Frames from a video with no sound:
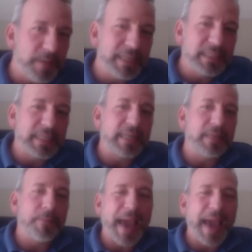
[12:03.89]
what this means
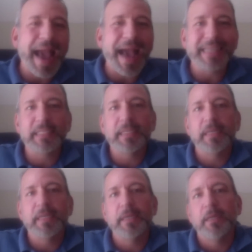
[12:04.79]
is that in the
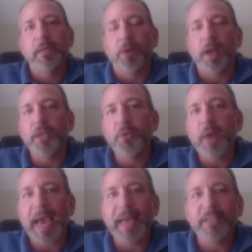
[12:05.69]
past, right,
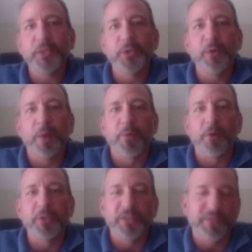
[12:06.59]
you had to
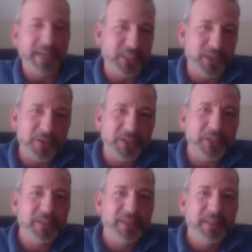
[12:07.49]
approach
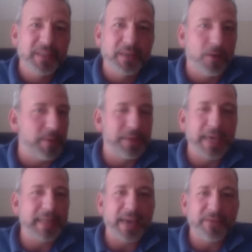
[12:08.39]
investors, or
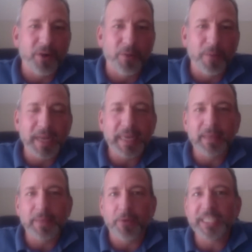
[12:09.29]
maybe you had to have your own
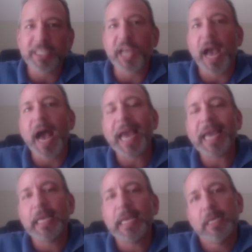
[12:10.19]
money, you had to be a rich
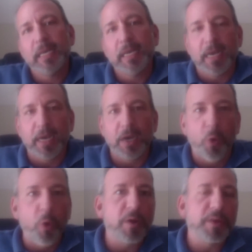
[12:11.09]
guy,
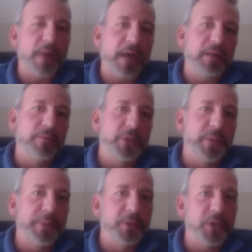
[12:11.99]
or the route that
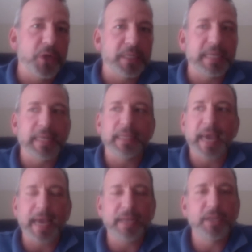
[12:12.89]
most people took is that
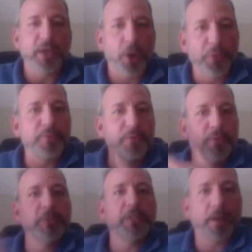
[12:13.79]
they had to go
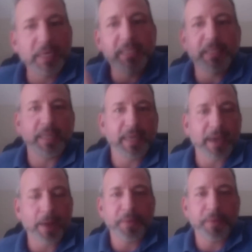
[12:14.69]
through some
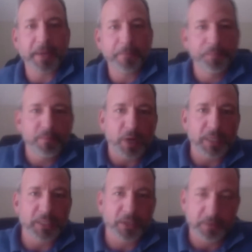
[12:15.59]
existing company,
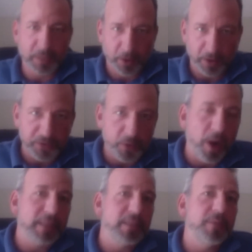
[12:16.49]
right? So, you know, if you
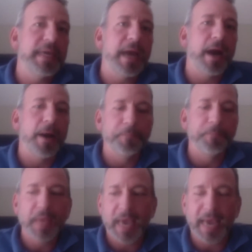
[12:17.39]
wanted to
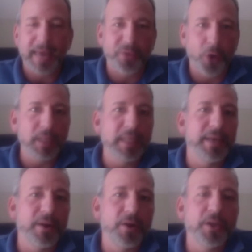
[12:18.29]
become a thought
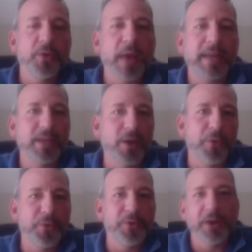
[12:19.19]
leader, you had to
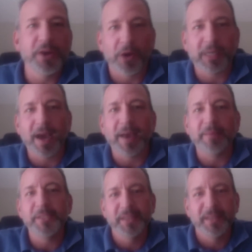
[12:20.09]
go through the New York
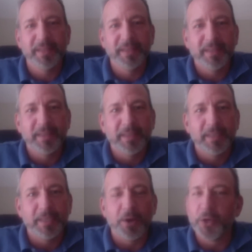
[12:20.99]
Times.
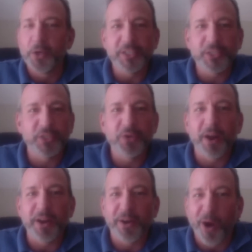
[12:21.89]
You know, you couldn't just do
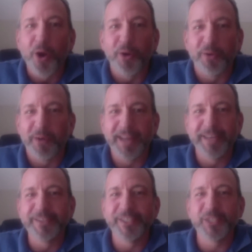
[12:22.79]
it on your own, right?
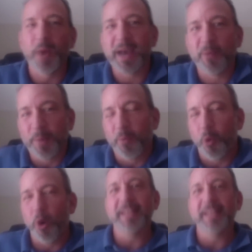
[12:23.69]
You couldn't just wake up one
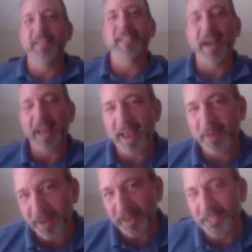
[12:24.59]
morning and decide, hey,
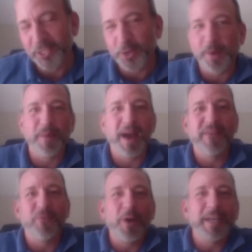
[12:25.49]
I'm going to contribute
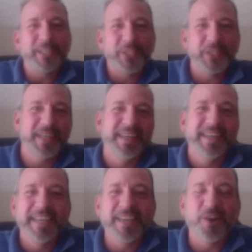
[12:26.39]
my voice,
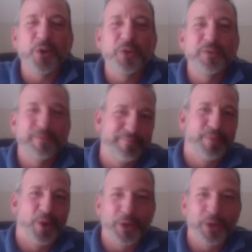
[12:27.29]
you know,
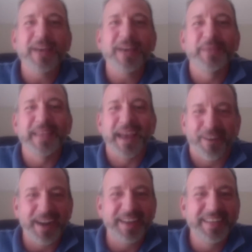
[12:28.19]
good luck with
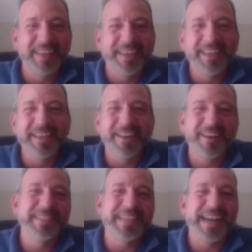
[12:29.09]
that, right? You know,
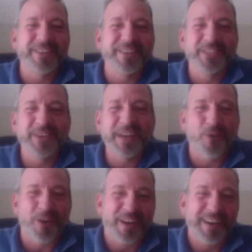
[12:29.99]
you'd be standing on a street
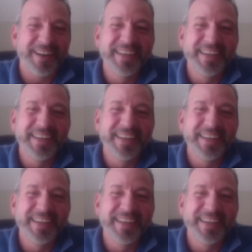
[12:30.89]
corner.